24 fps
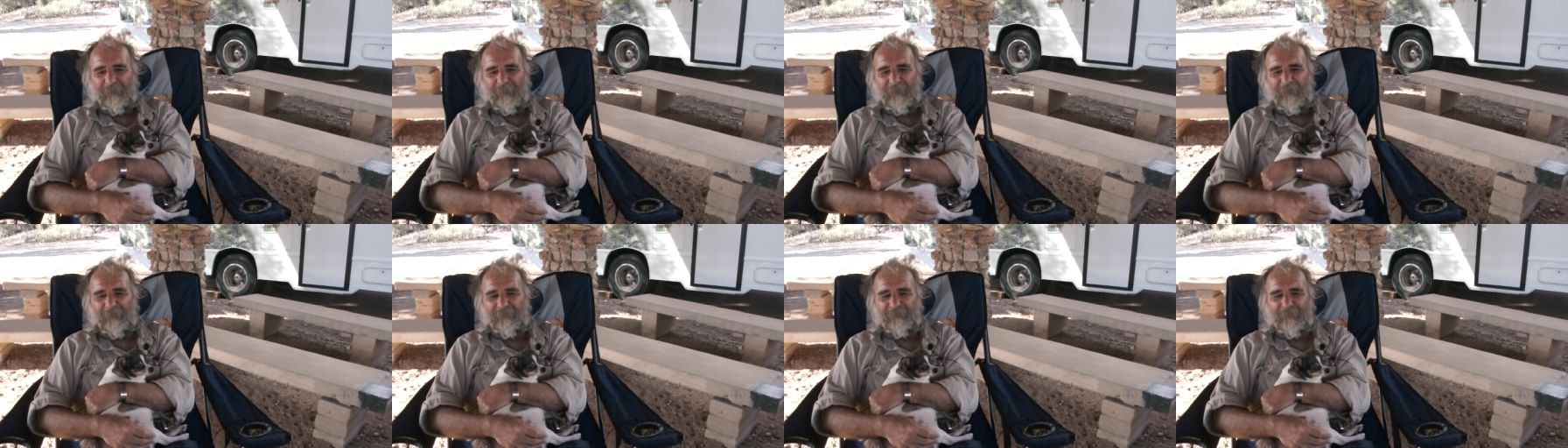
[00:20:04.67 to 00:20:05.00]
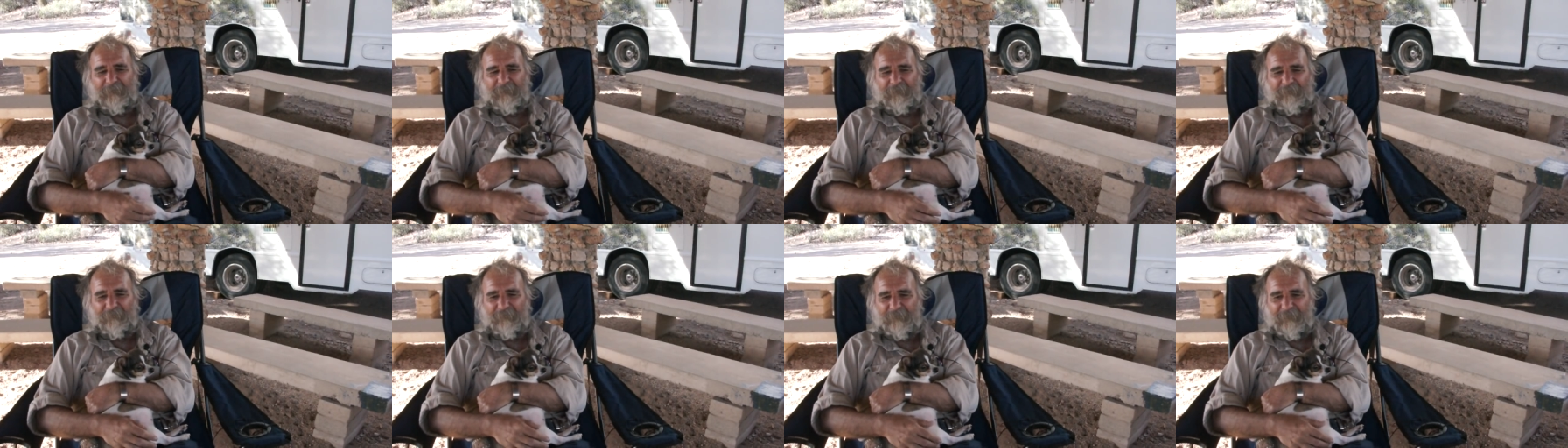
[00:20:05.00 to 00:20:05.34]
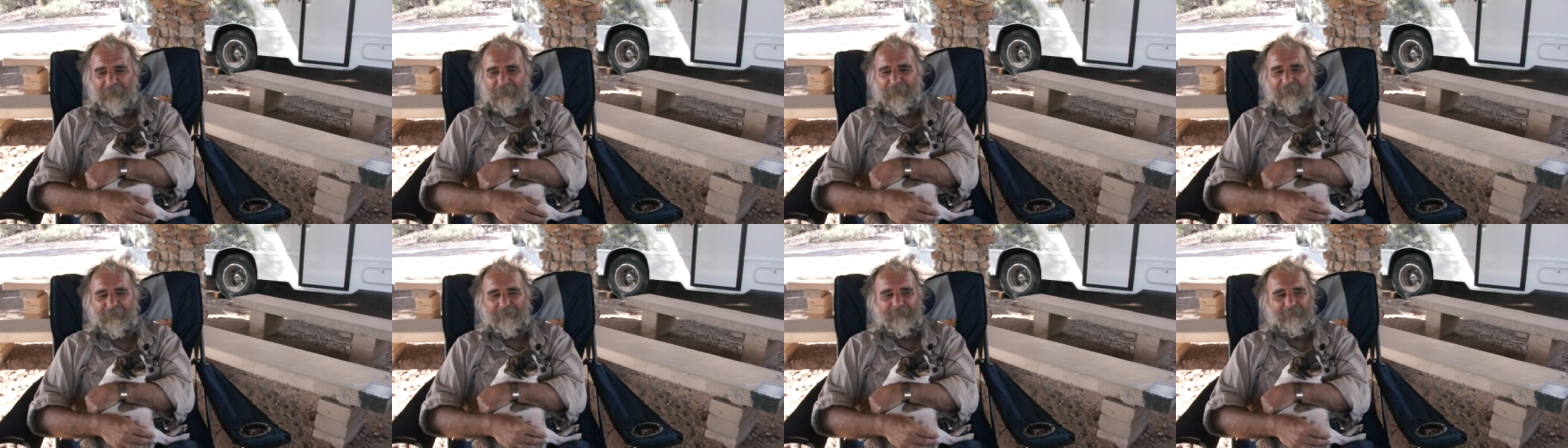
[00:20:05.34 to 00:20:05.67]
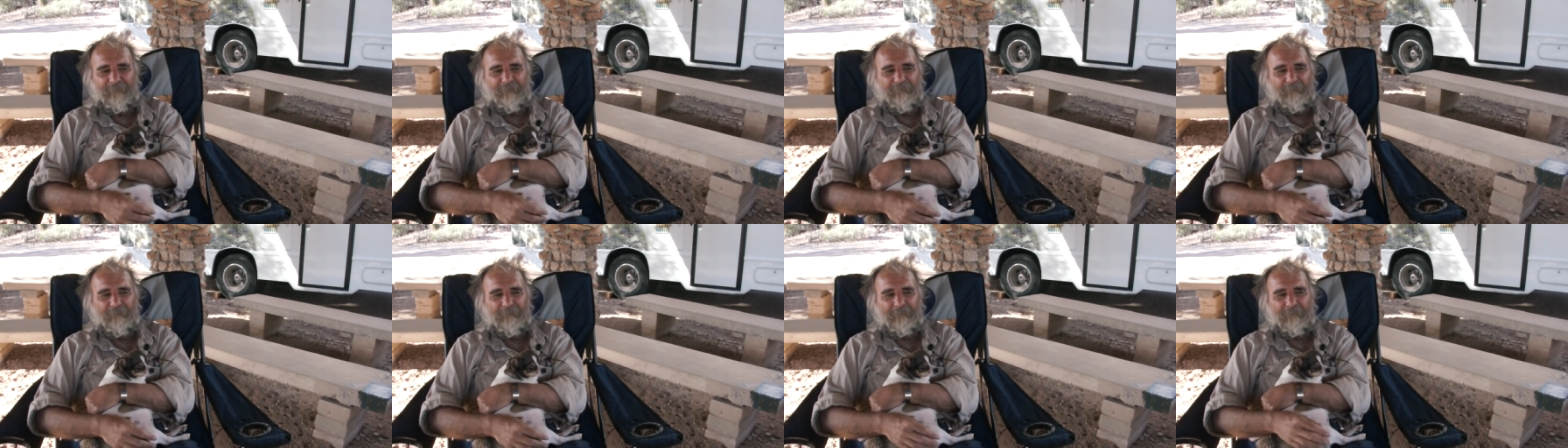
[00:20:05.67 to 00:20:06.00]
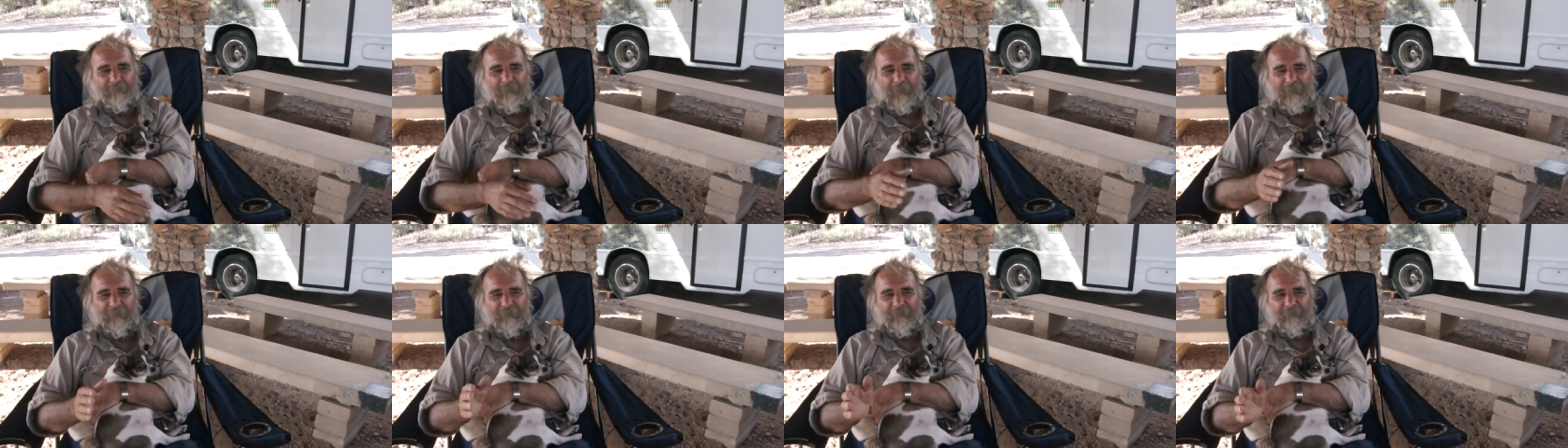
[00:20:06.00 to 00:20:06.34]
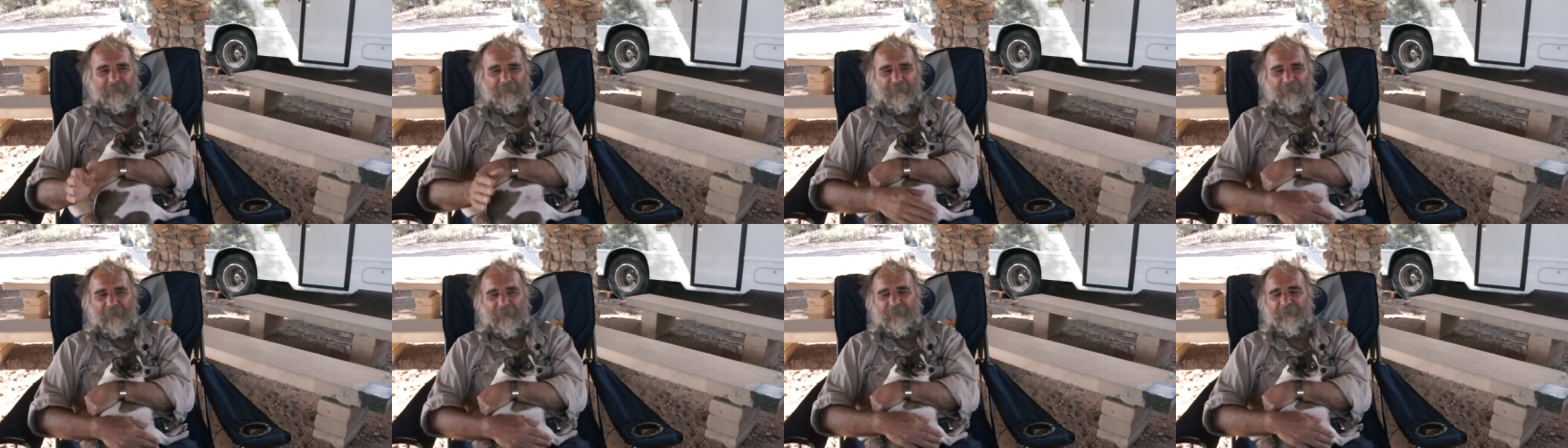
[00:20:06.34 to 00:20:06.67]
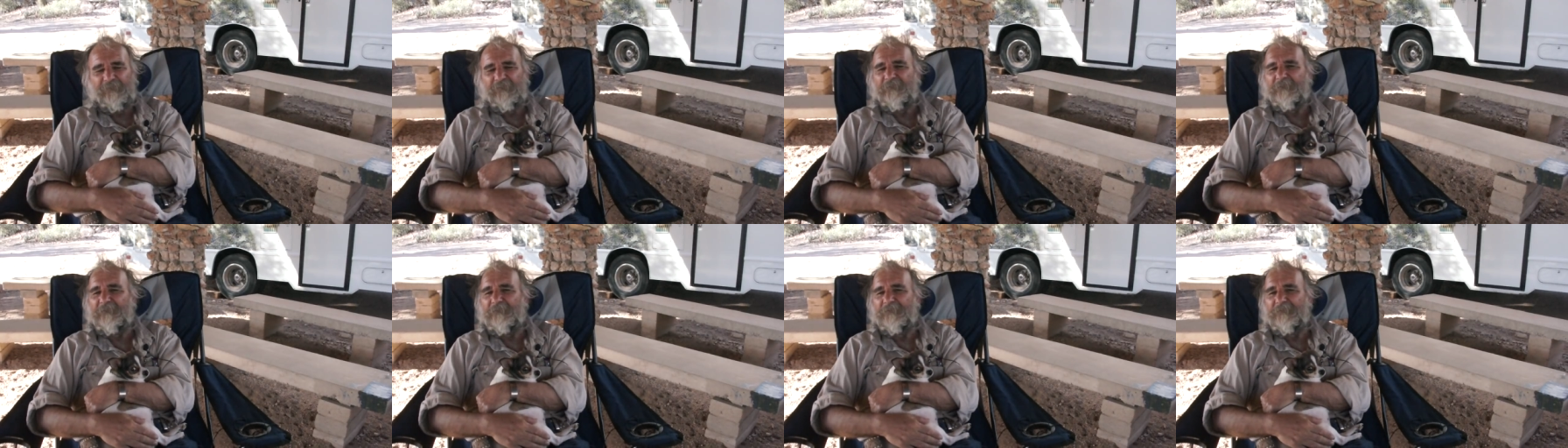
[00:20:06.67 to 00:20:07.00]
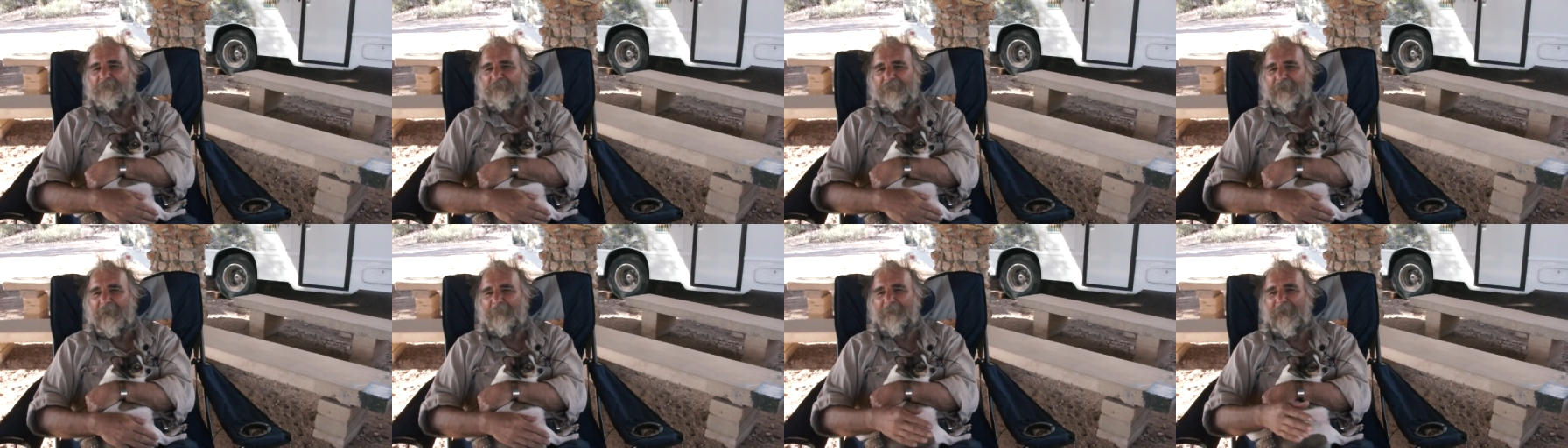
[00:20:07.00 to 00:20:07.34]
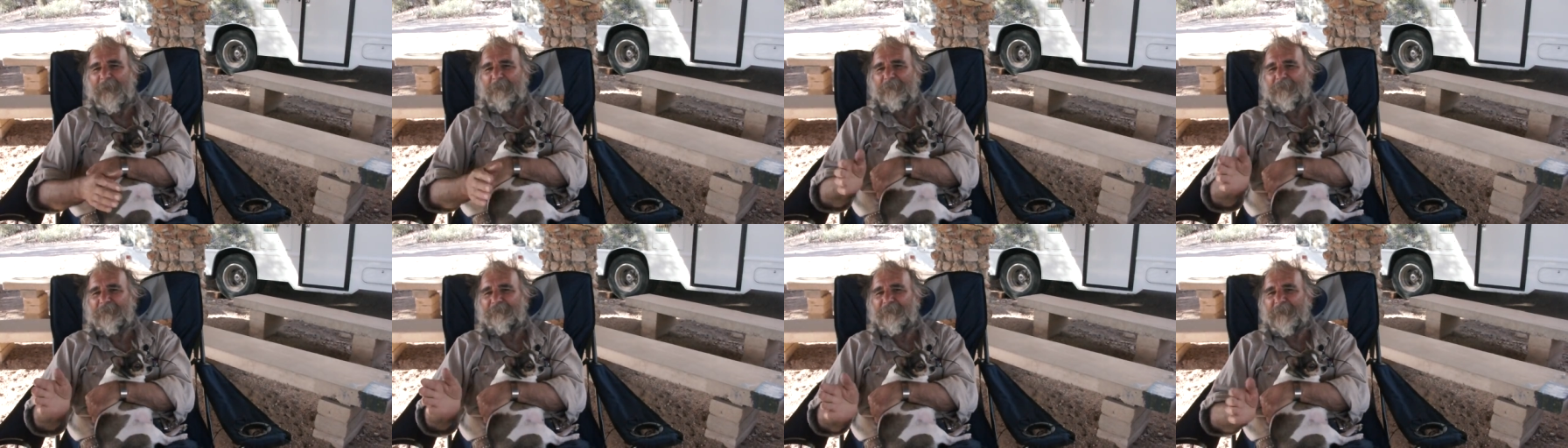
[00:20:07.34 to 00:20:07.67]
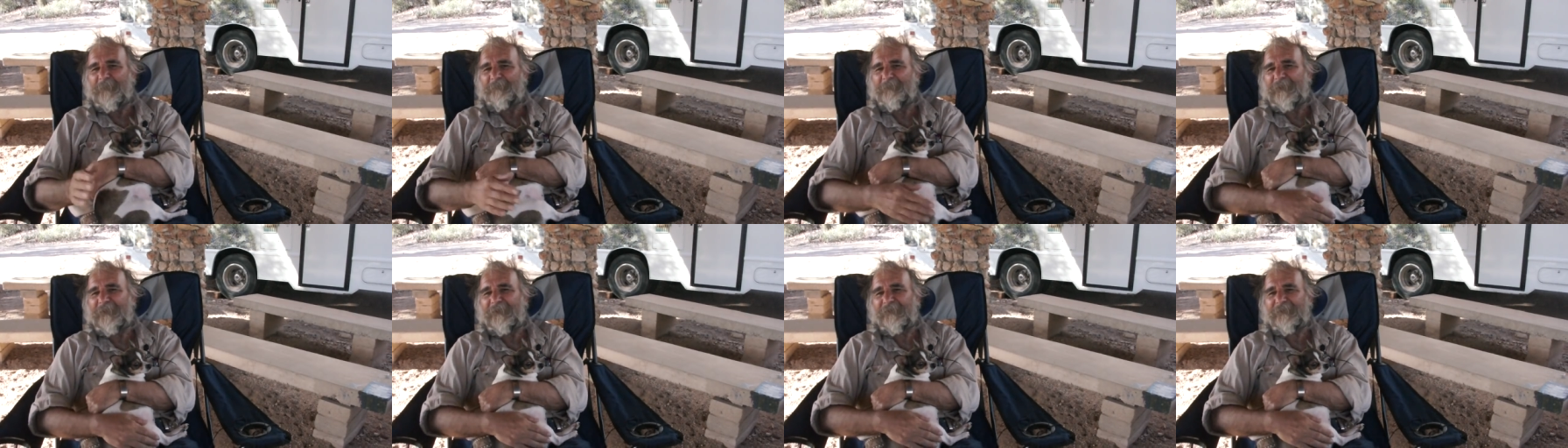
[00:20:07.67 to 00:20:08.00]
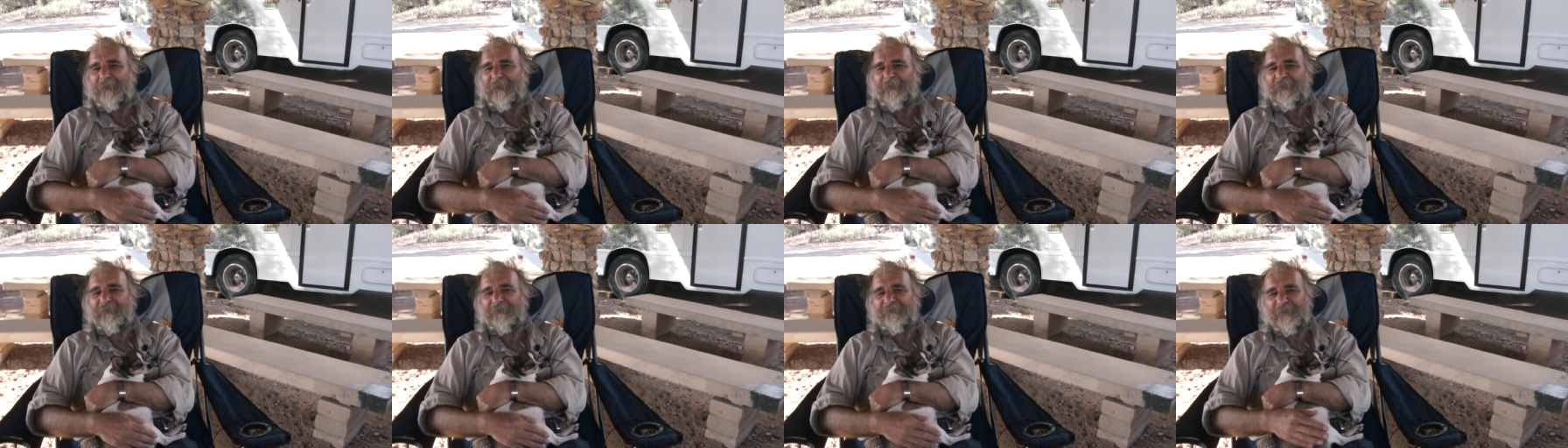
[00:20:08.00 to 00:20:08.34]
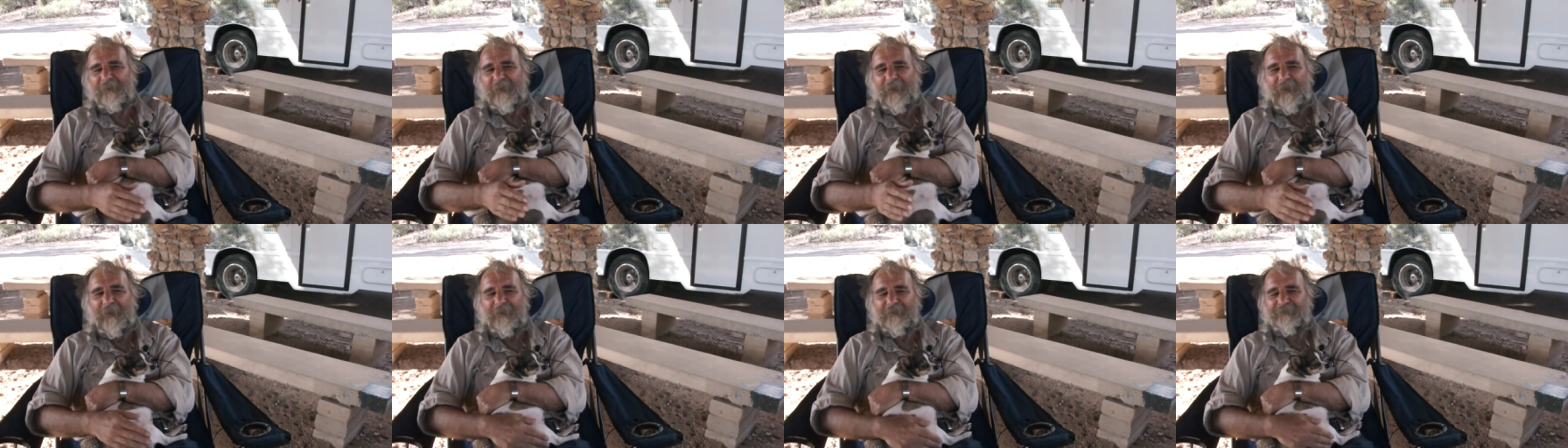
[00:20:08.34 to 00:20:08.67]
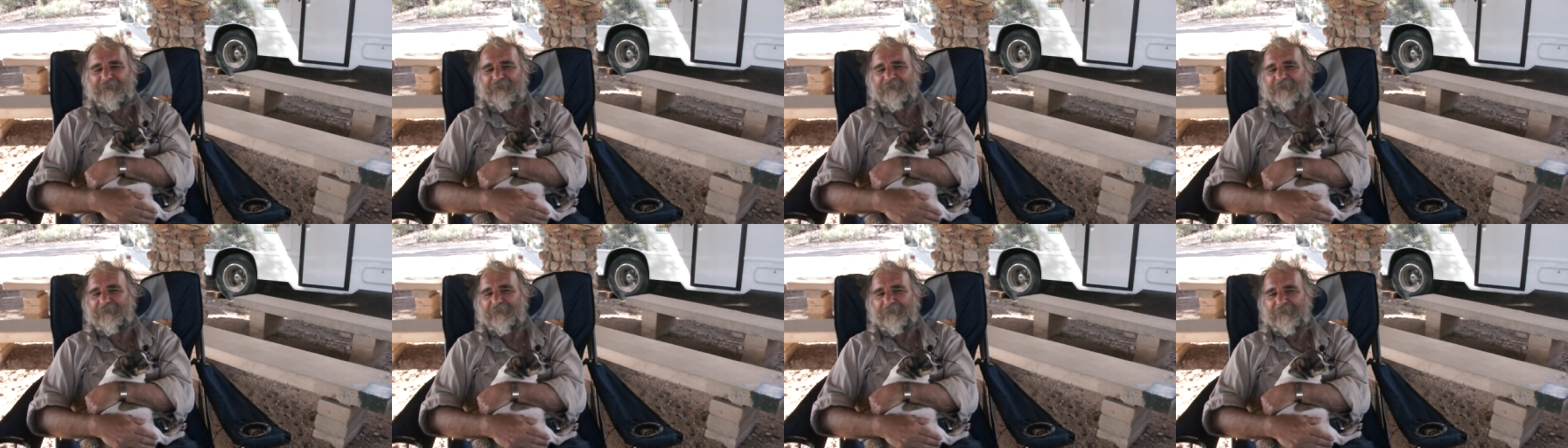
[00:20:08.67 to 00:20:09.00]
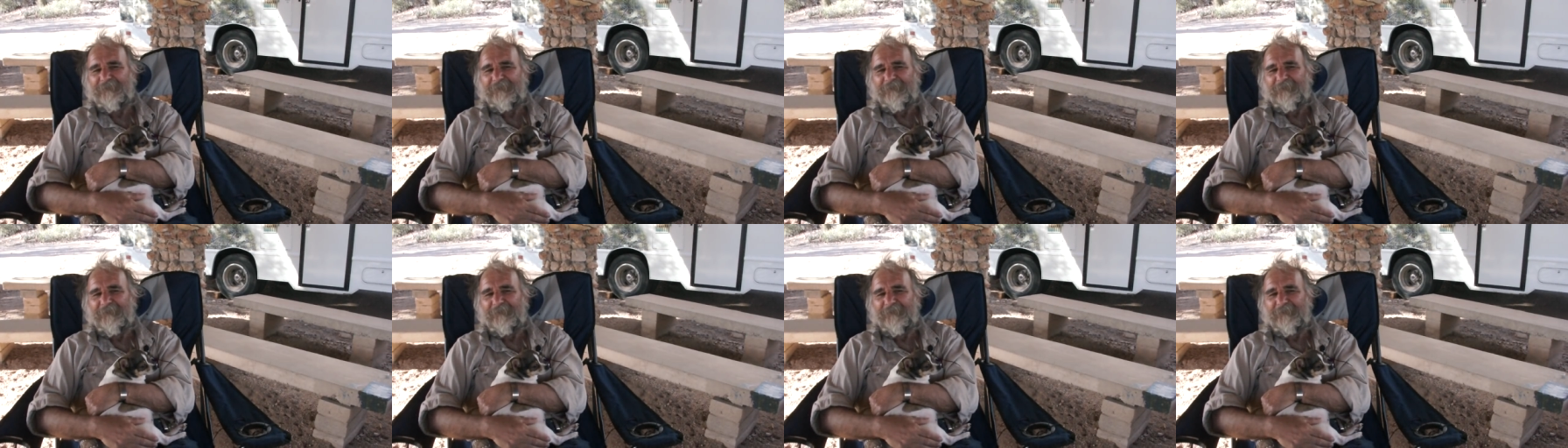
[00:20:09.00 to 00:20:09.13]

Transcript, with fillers: And I say, okay, but you had to come up with five million dollars cash.